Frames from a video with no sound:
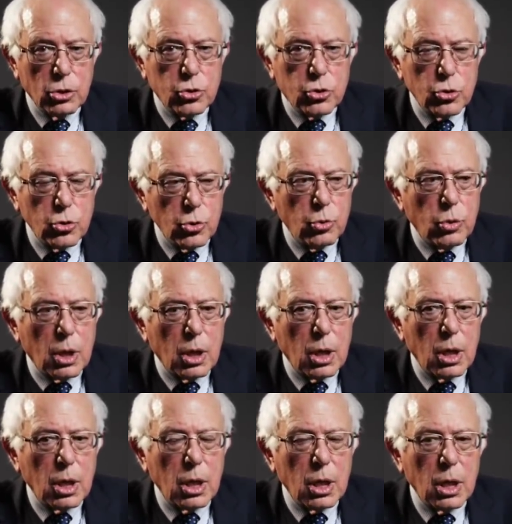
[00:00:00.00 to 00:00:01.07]
to,
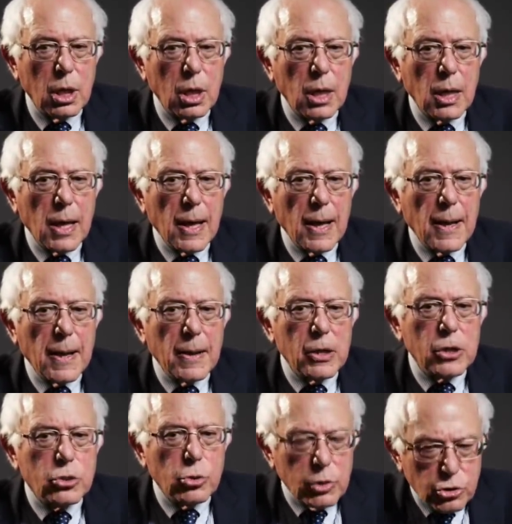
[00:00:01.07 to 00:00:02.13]
uh,
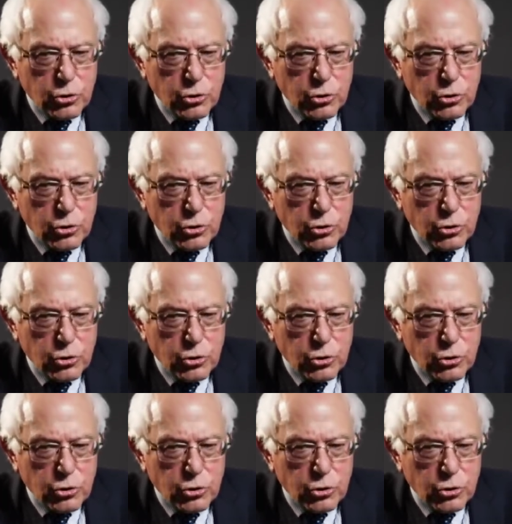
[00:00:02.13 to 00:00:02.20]
to